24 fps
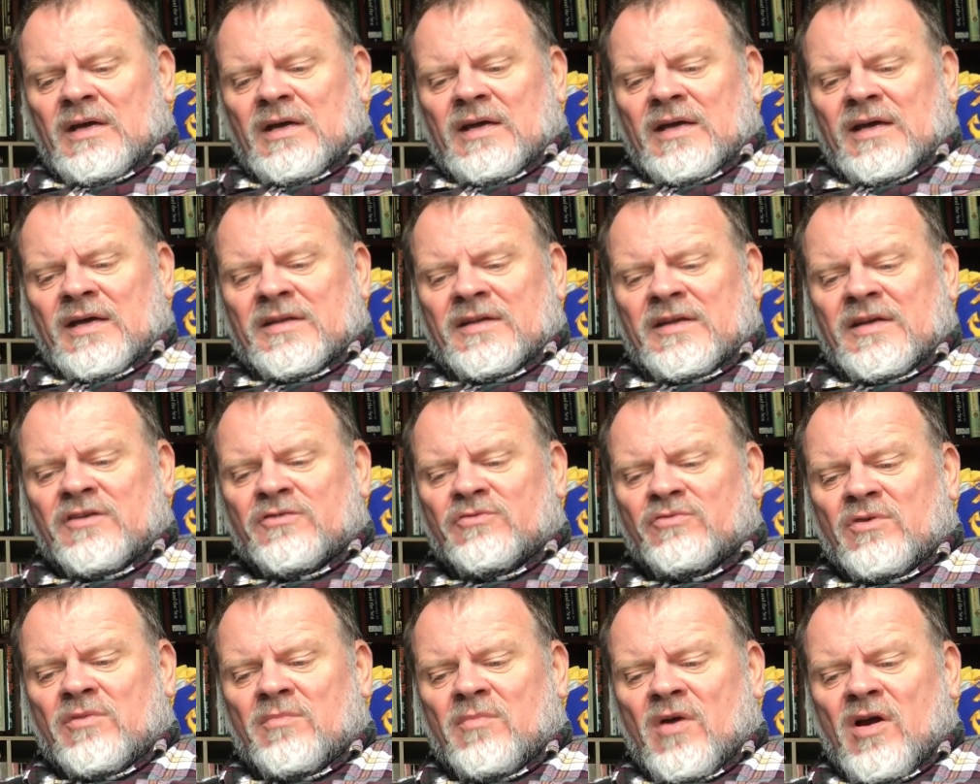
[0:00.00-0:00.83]
In
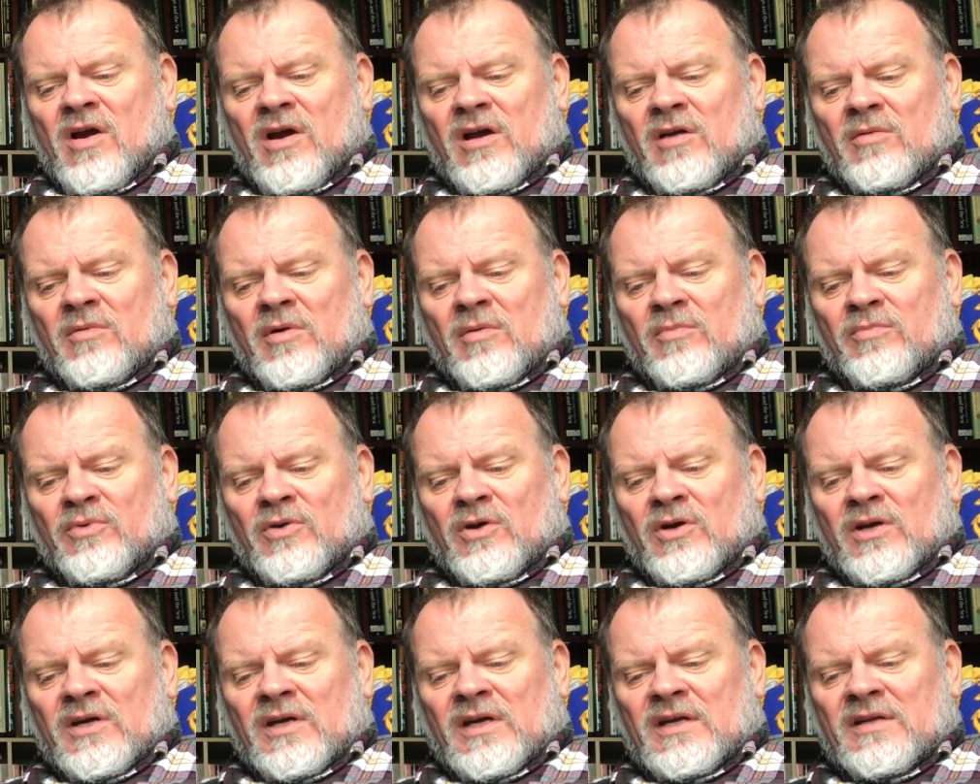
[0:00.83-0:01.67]
this remarkable
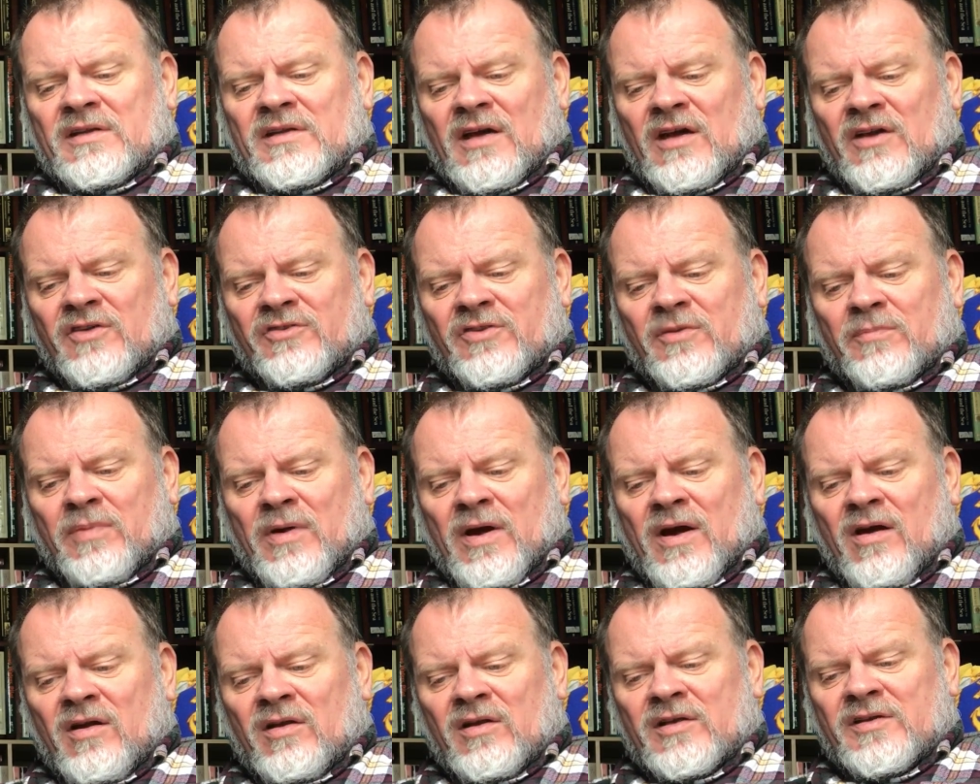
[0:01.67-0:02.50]
book, he tells the
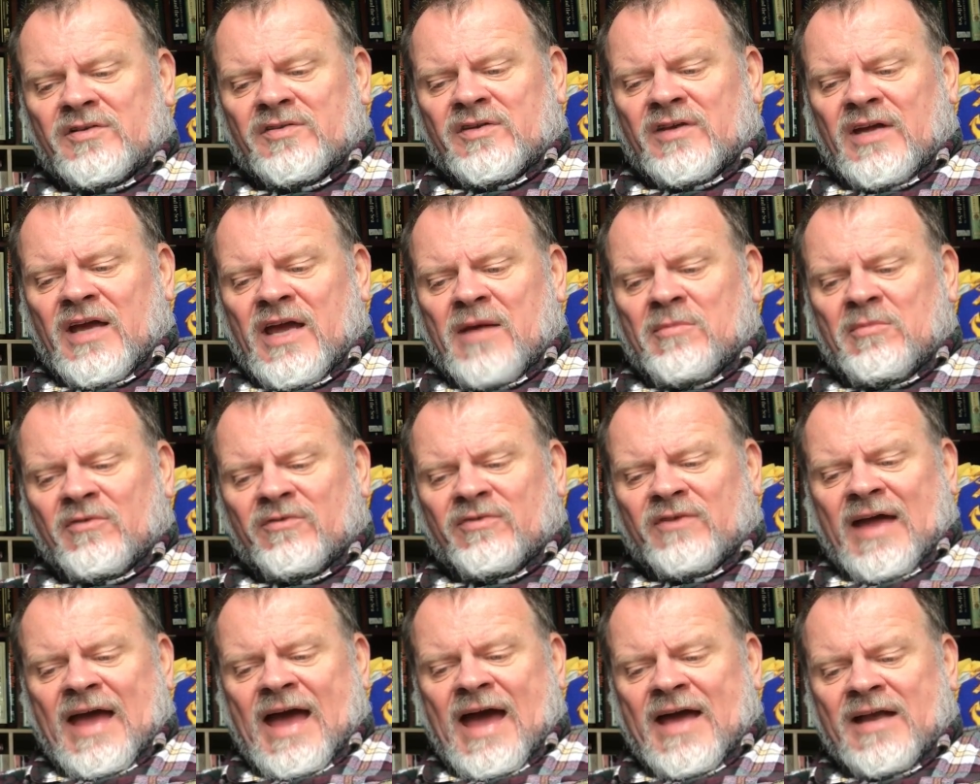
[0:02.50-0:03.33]
perilous game
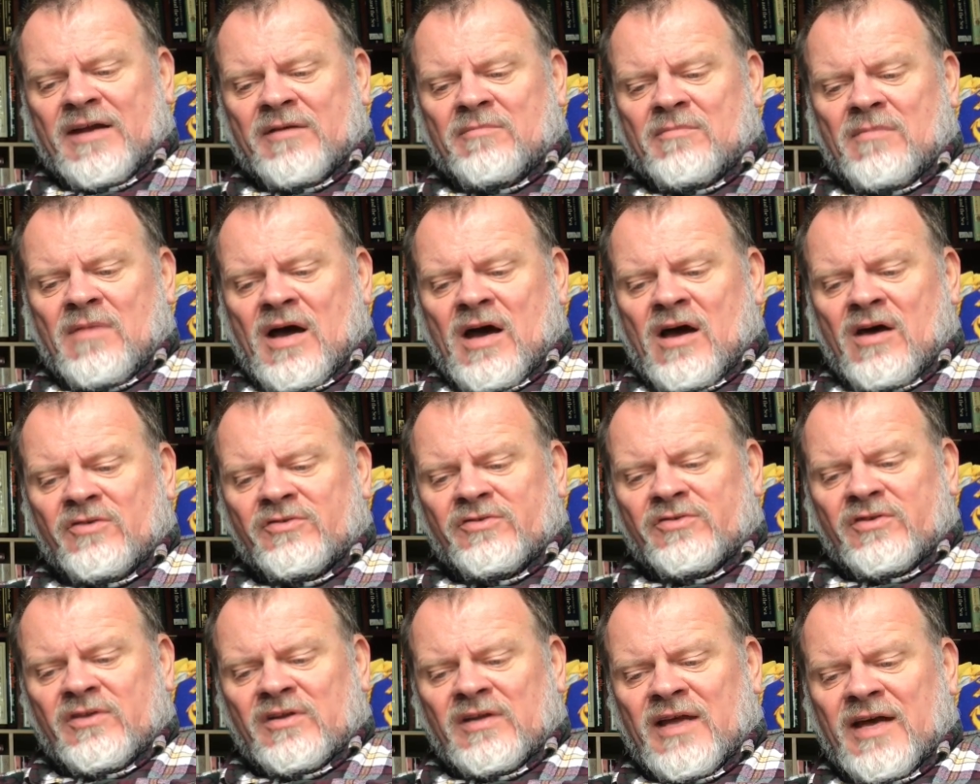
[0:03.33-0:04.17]
of cat and
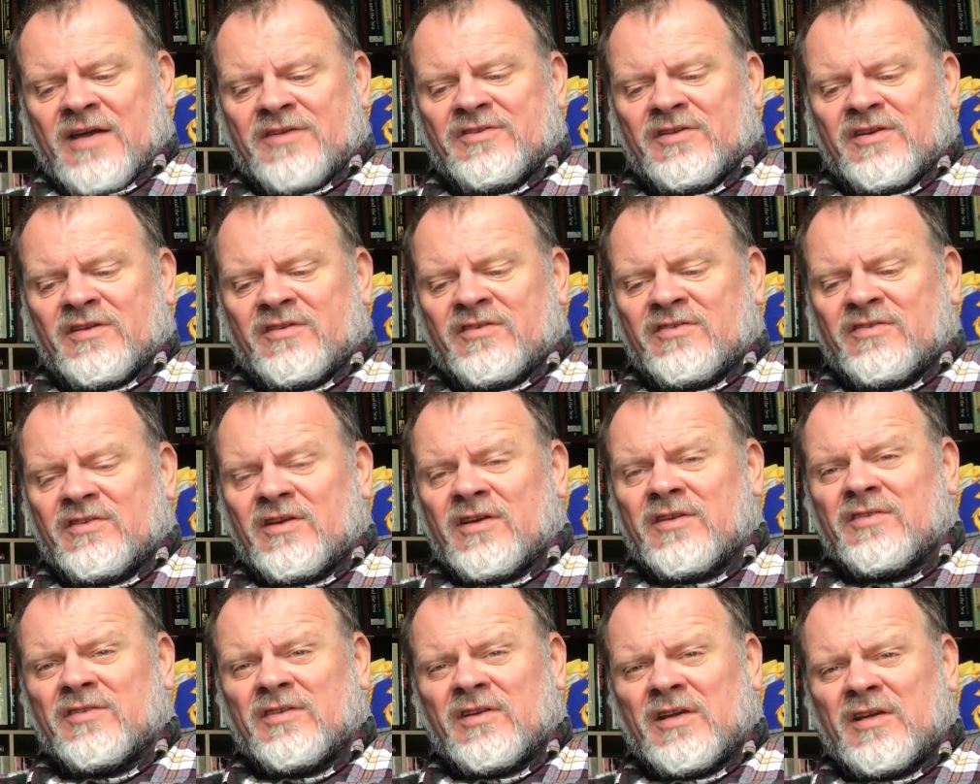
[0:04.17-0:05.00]
mouse lasting
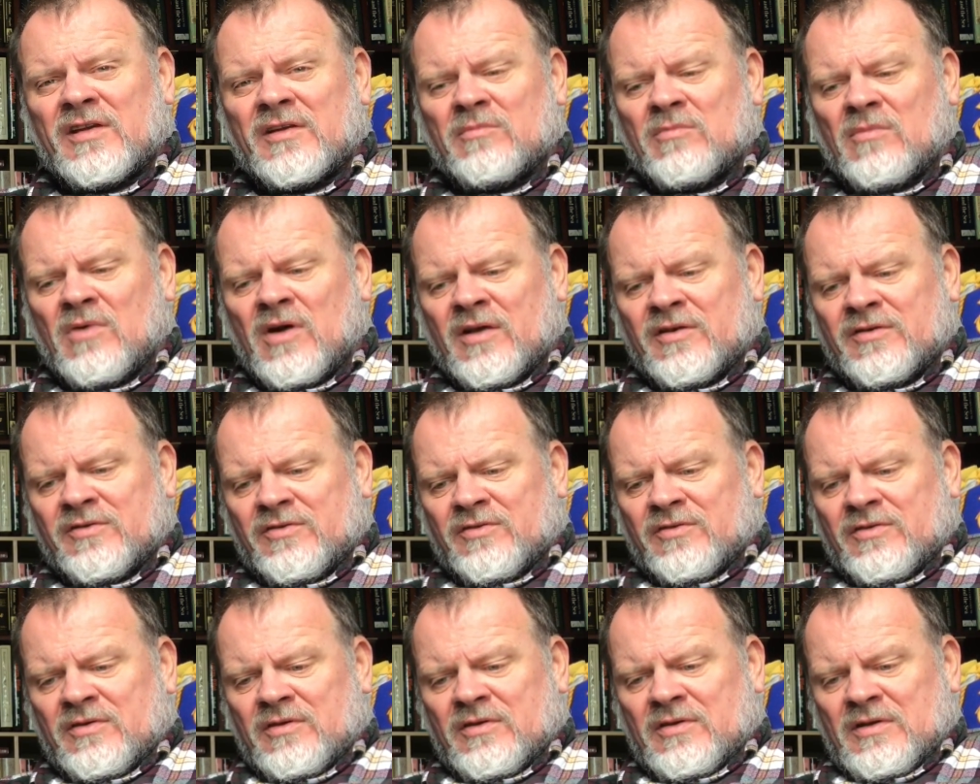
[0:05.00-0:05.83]
16
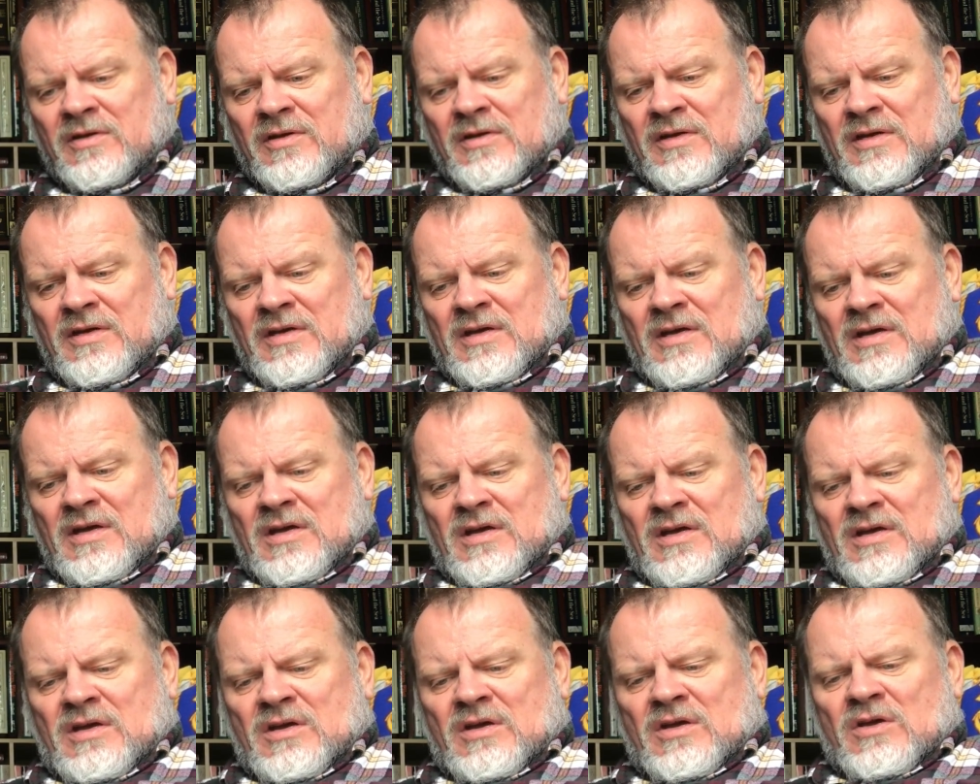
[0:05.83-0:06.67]
months,
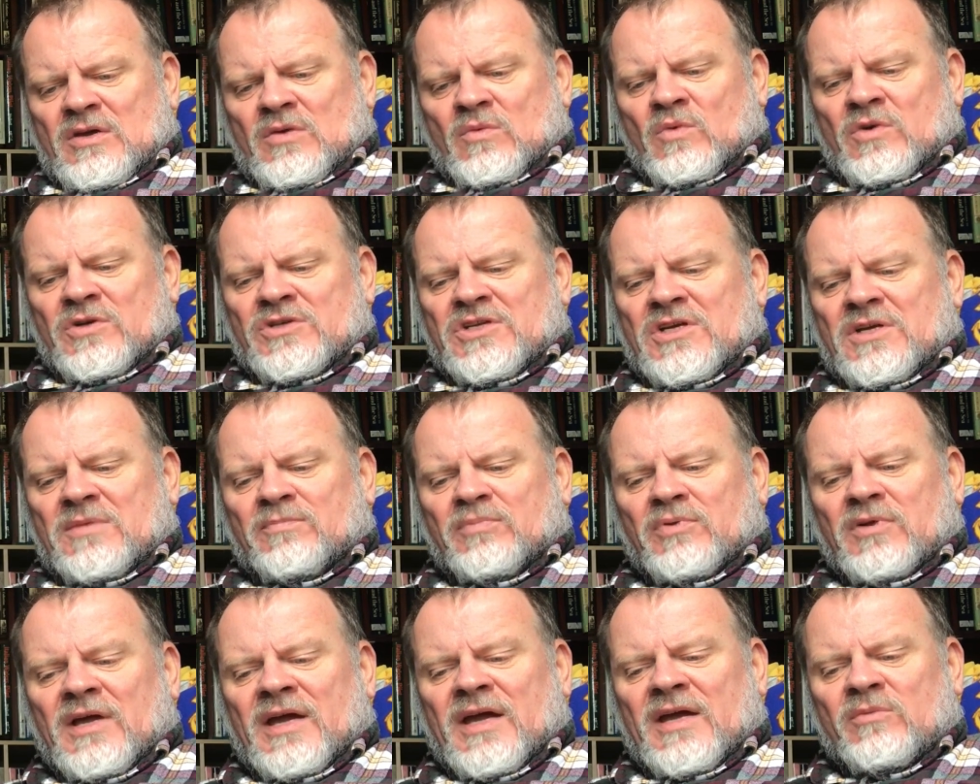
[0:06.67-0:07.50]
which he
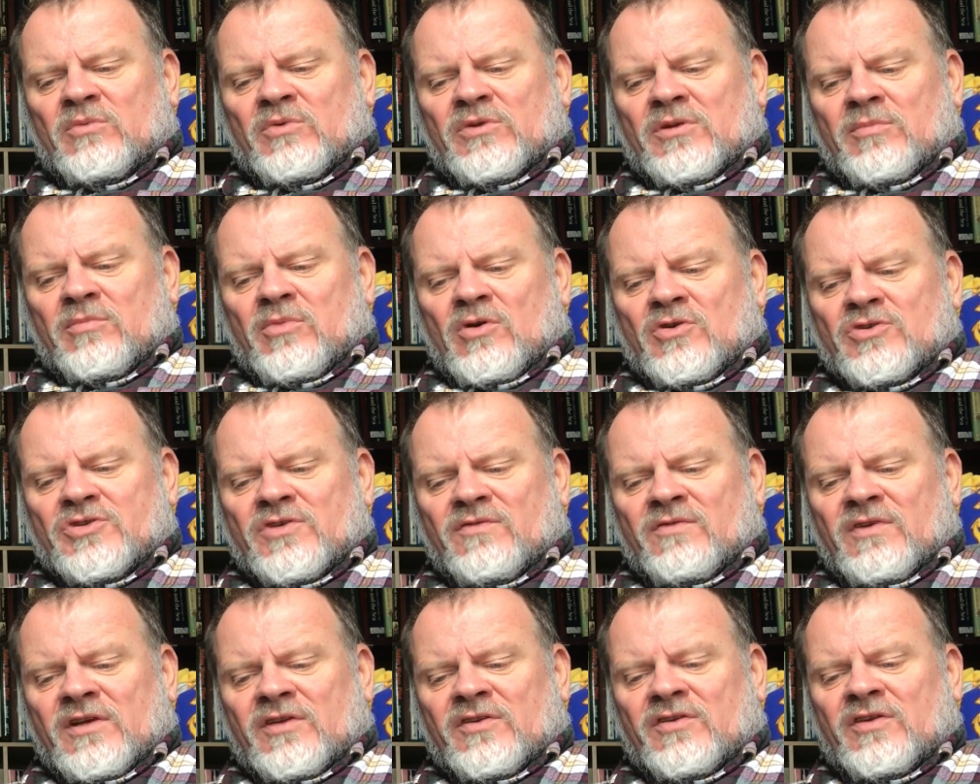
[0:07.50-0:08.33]
played with the
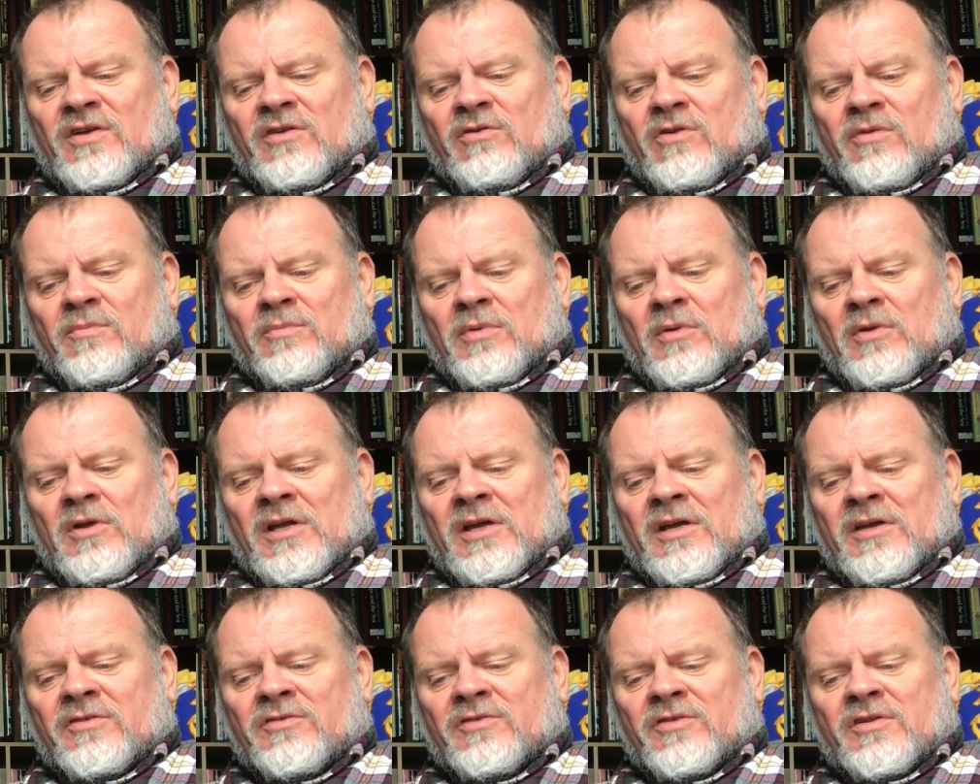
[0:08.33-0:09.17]
Bolshevik secret
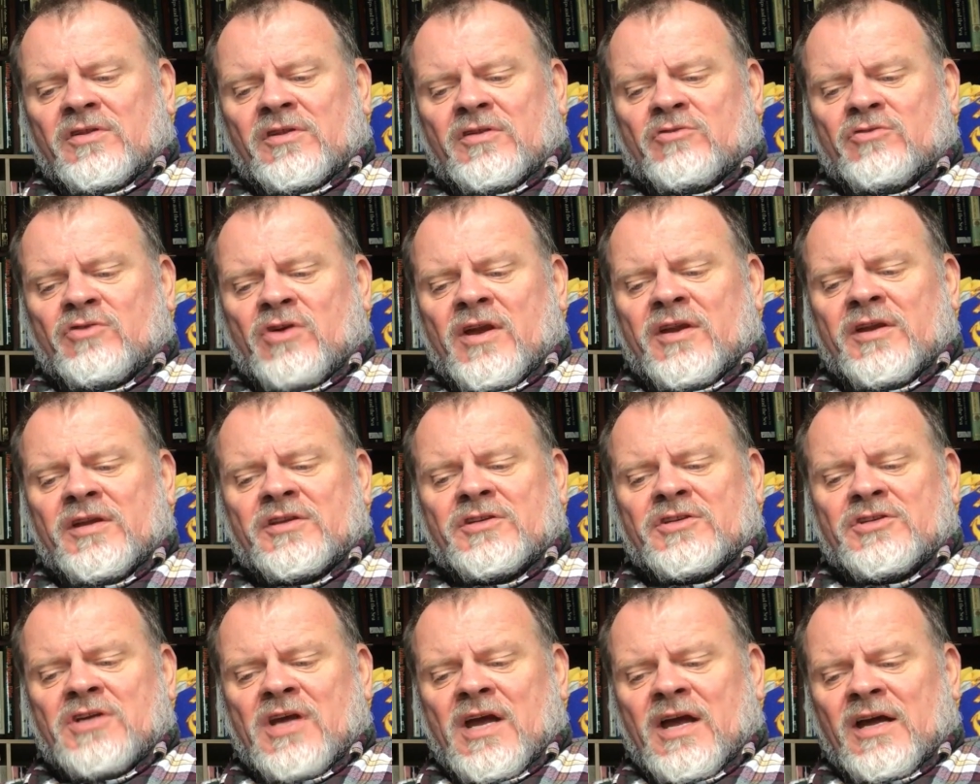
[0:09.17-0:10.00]
police, the
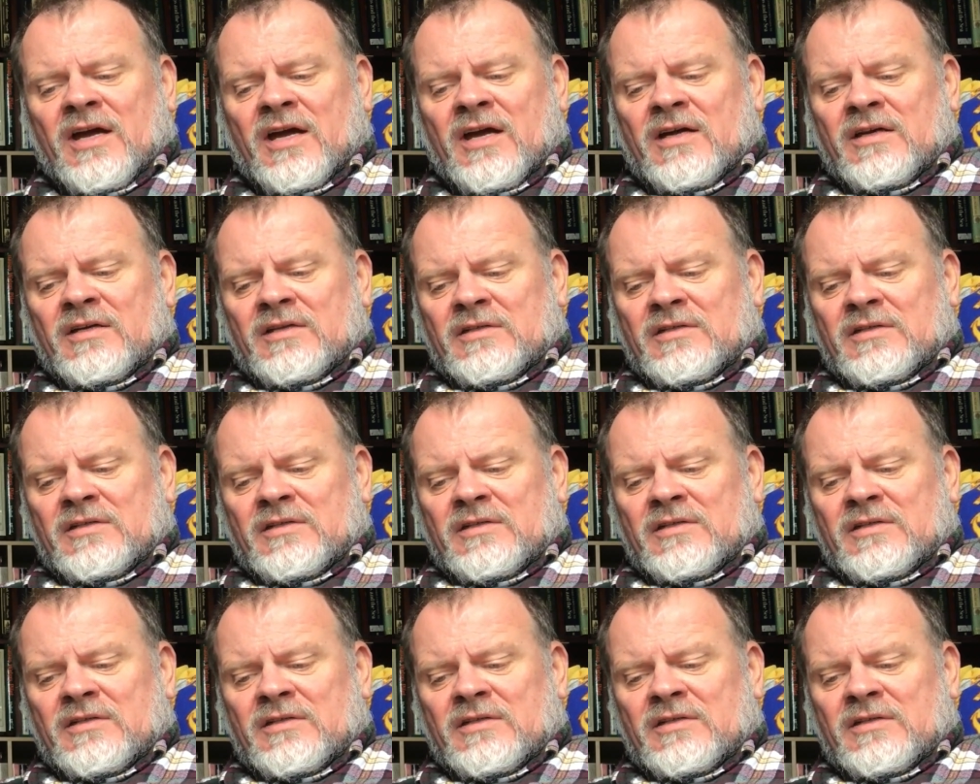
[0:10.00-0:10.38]
dreaded Cheka.